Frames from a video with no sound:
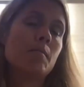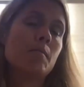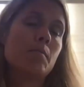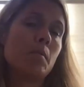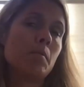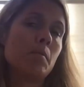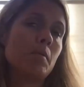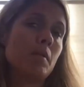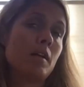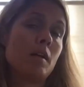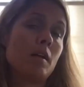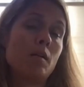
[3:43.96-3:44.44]

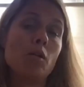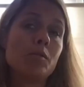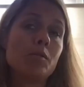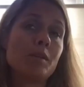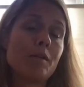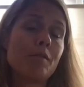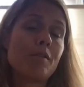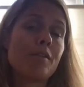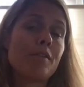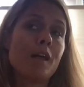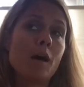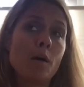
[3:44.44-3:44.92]
probably
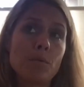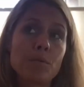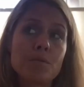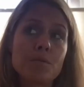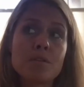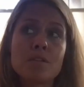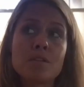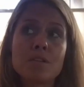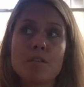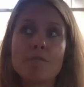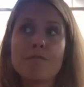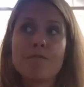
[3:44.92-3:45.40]
looked at
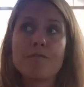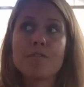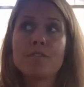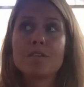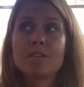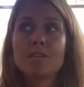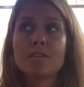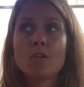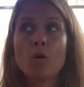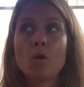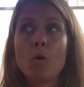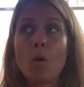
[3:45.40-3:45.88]
thousands of
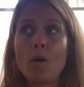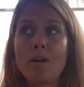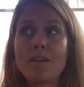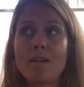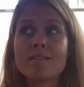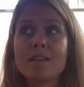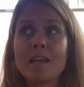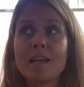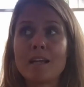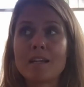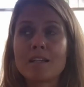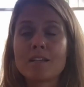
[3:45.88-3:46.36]
early
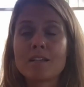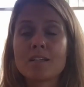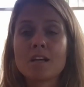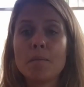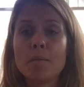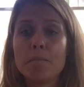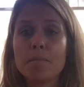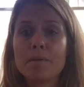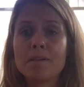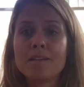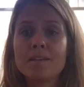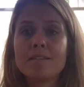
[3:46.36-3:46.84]
stage
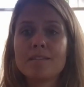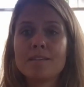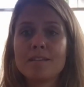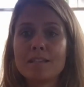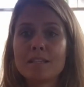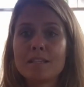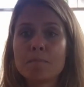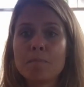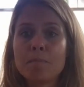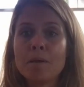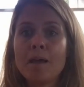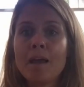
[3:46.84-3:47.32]
companies in
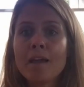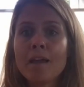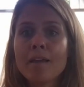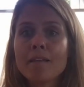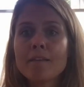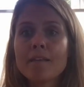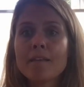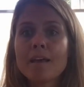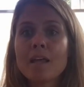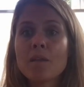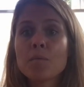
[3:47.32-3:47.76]
this space,